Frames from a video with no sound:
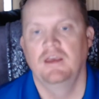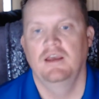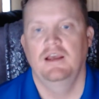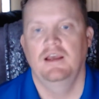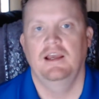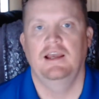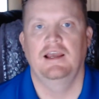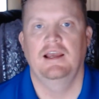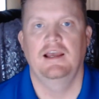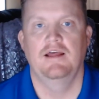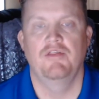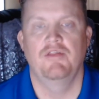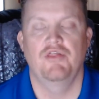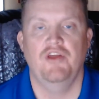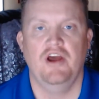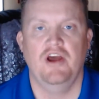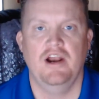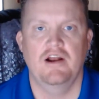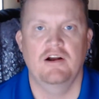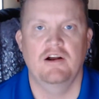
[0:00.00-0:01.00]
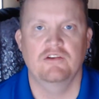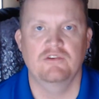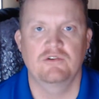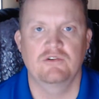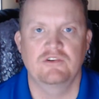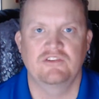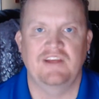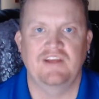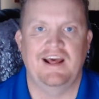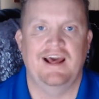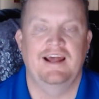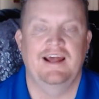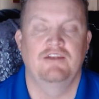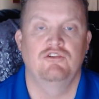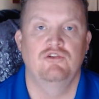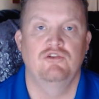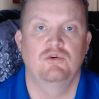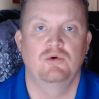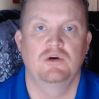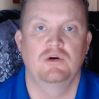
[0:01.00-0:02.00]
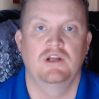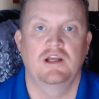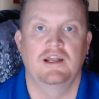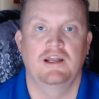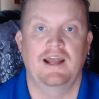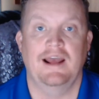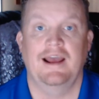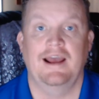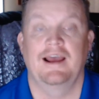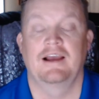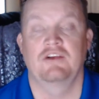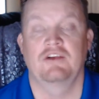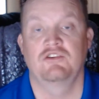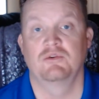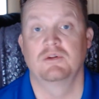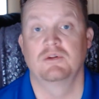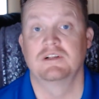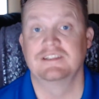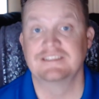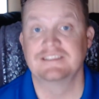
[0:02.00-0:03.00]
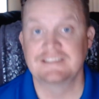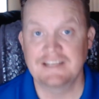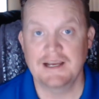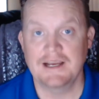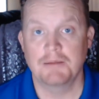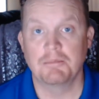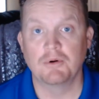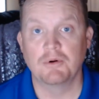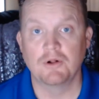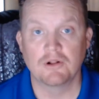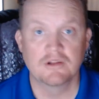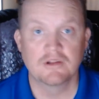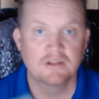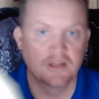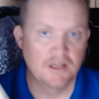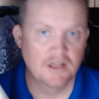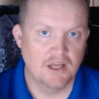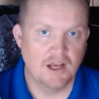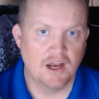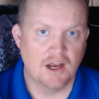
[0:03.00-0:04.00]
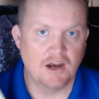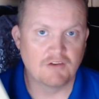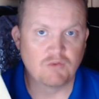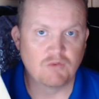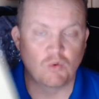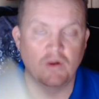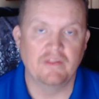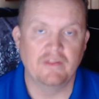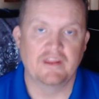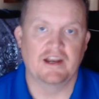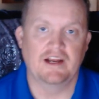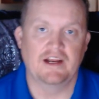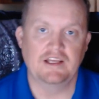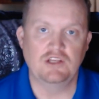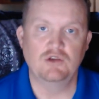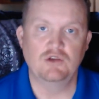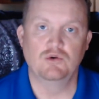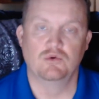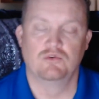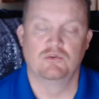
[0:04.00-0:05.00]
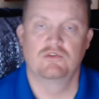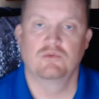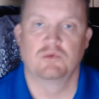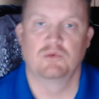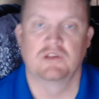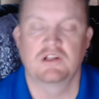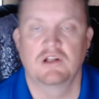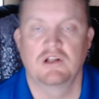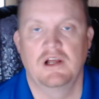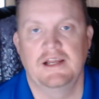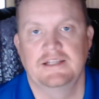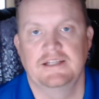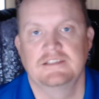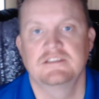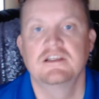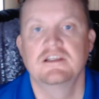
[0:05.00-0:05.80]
and thought I'd also just add to it an actual example of one that I use with clients.